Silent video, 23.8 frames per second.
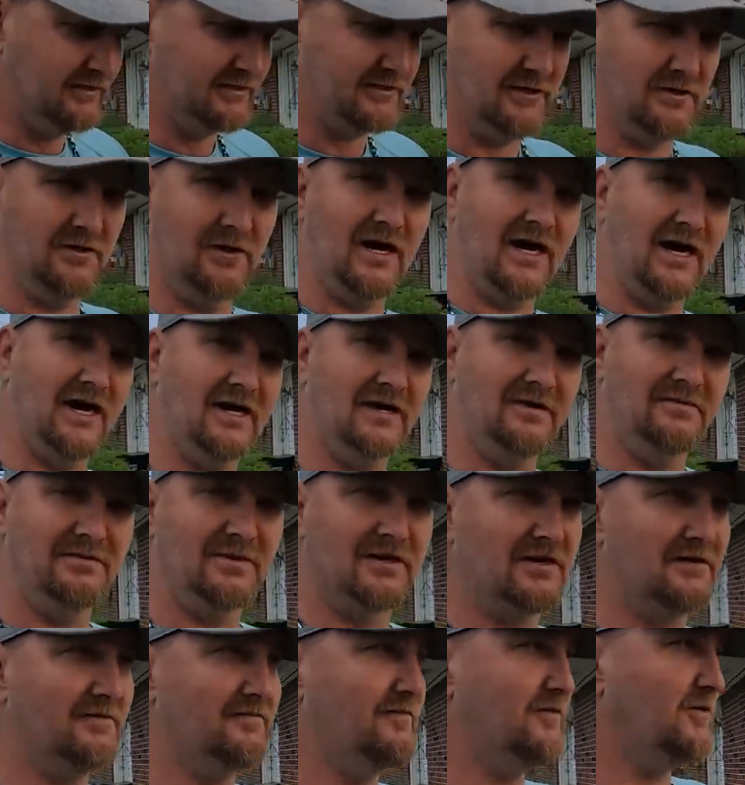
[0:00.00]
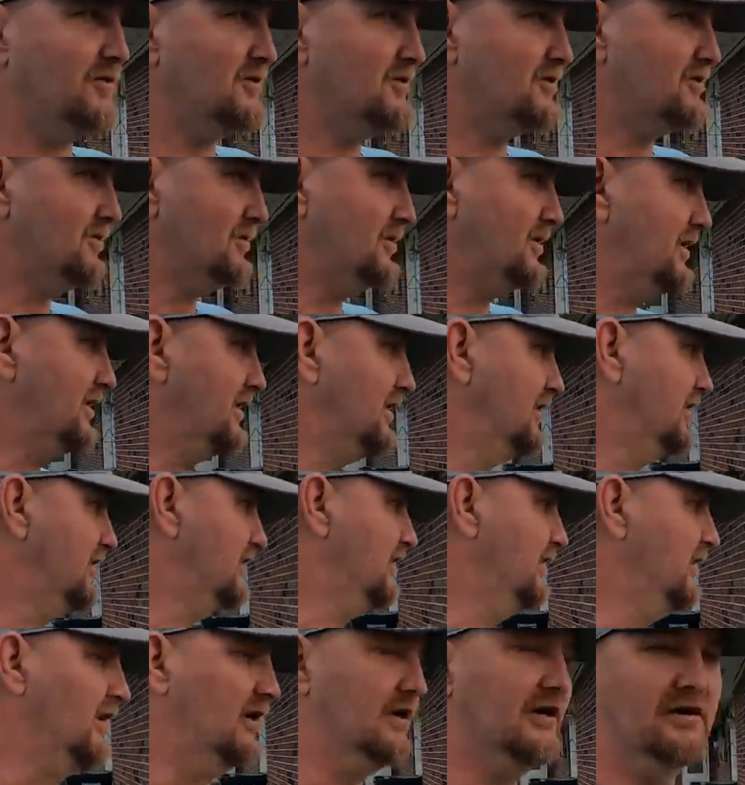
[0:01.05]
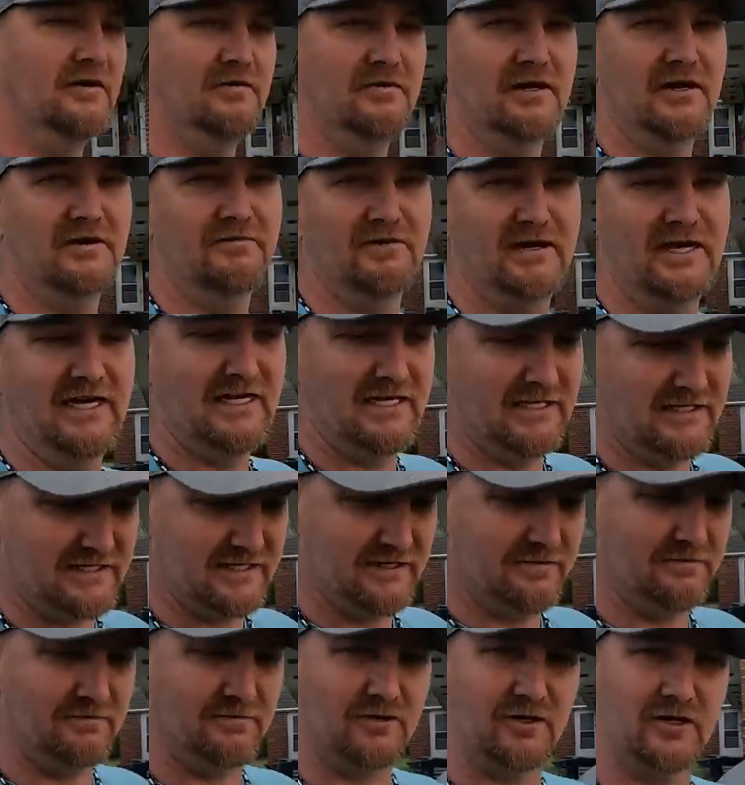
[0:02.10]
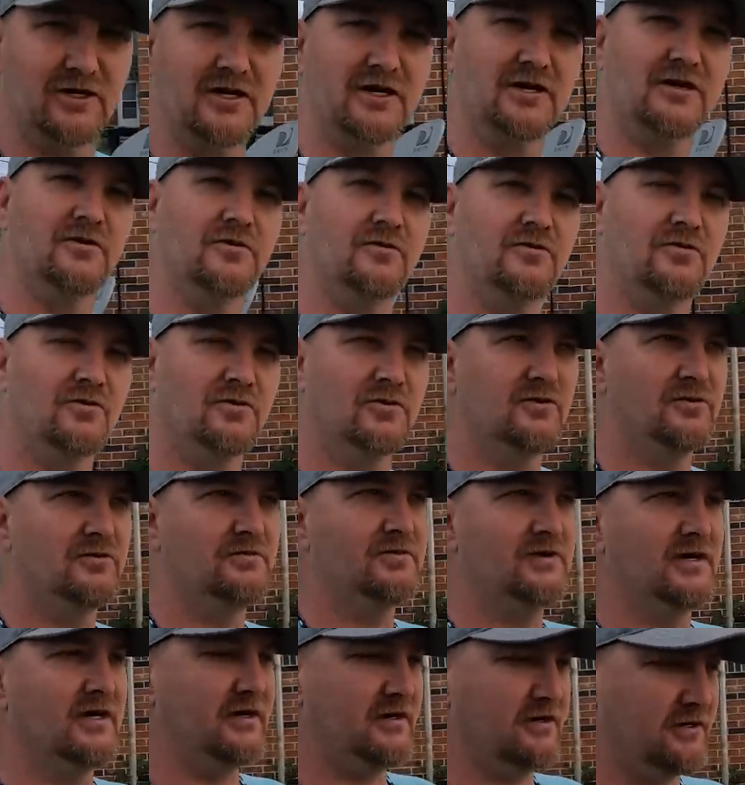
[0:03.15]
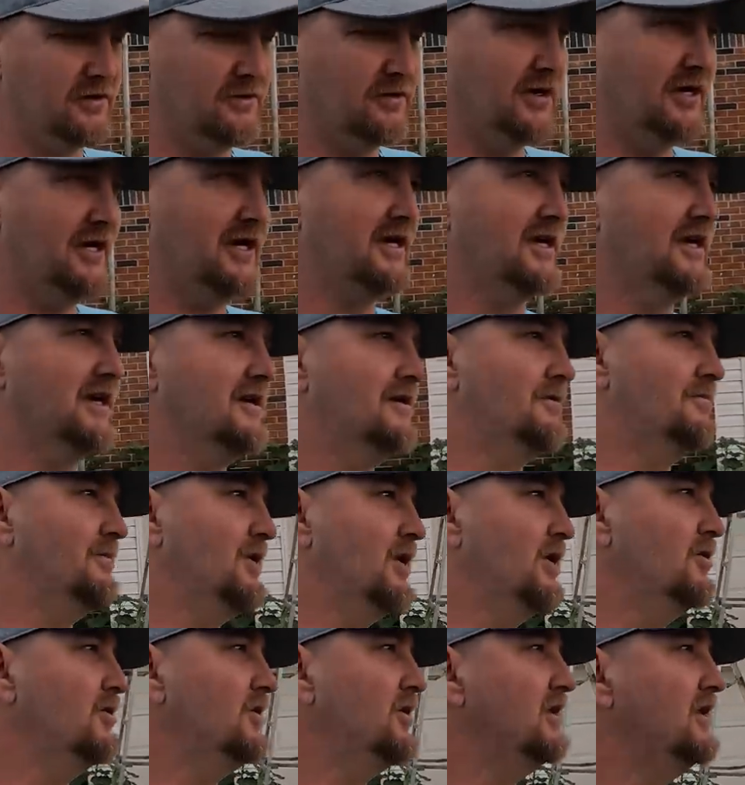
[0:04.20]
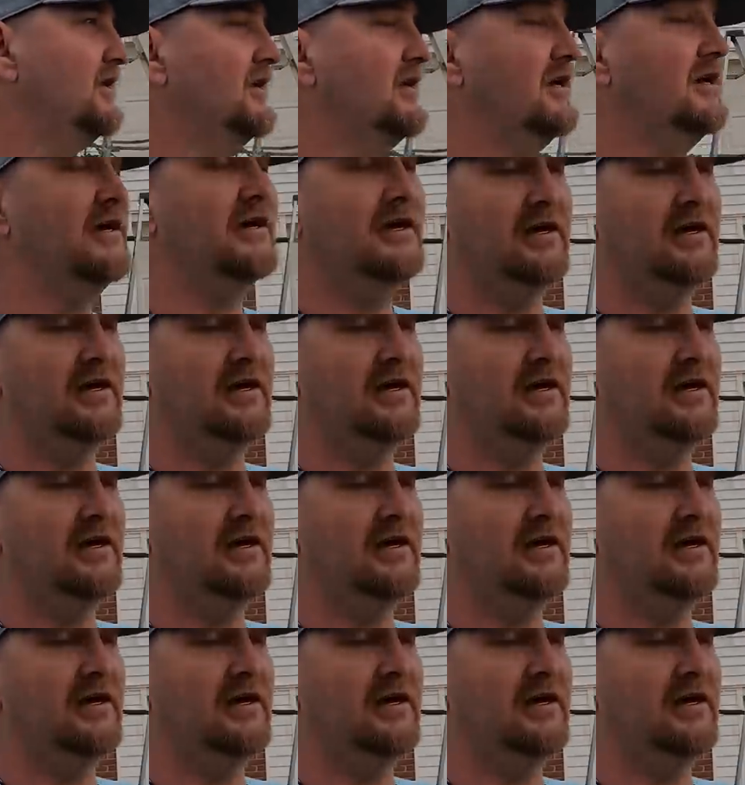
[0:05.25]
So I am looking forward to it. Whenever he gets up, we're gonna go through them, go ahead and get them loaded.